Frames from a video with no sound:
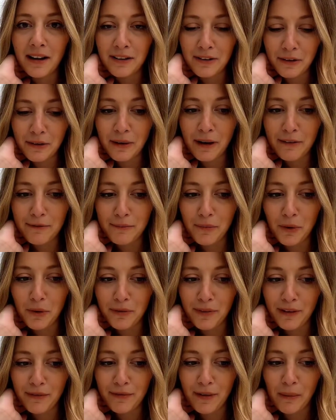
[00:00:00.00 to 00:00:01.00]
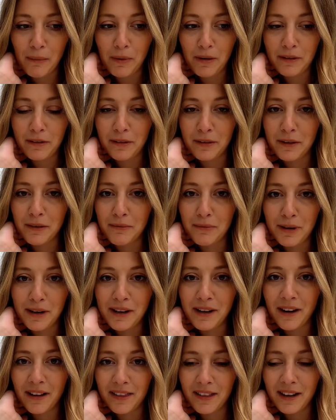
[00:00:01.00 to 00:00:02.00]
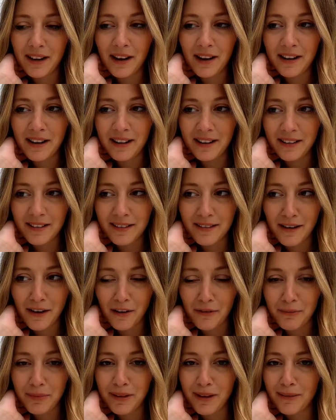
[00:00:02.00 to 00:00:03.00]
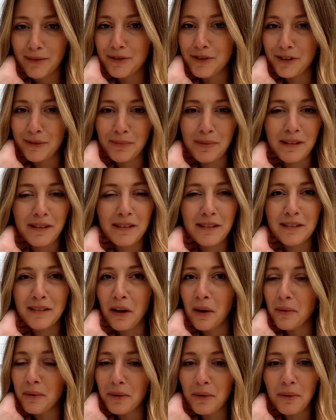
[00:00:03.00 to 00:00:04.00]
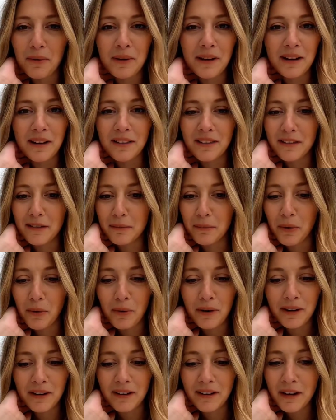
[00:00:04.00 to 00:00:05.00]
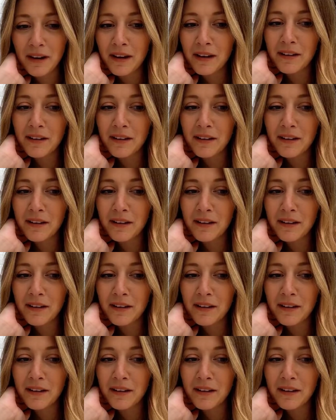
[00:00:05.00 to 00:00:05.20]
I do have more of that fabric so I can recut the lining and stuff, but that would just be so annoying at this point.